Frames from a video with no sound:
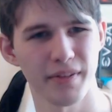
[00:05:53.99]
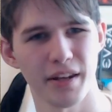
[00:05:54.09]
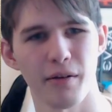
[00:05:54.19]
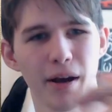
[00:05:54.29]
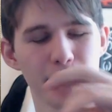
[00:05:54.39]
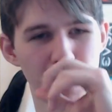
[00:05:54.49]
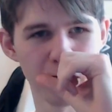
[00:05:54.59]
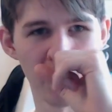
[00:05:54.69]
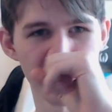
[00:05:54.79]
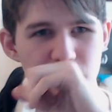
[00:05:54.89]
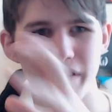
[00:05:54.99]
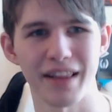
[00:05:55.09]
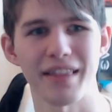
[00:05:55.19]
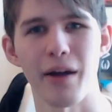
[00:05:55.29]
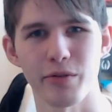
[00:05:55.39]
you know, I'm not sure
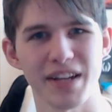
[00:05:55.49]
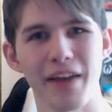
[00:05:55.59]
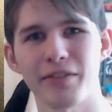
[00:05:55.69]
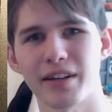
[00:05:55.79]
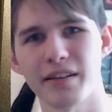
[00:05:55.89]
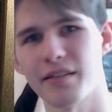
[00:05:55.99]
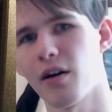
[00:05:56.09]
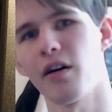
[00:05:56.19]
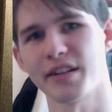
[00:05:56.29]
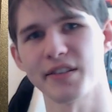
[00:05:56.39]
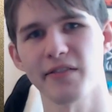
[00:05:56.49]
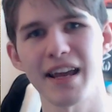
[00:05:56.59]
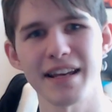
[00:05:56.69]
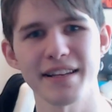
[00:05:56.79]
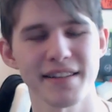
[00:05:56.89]
that that was definitely the hottest
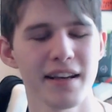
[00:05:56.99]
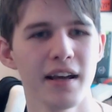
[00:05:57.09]
phase.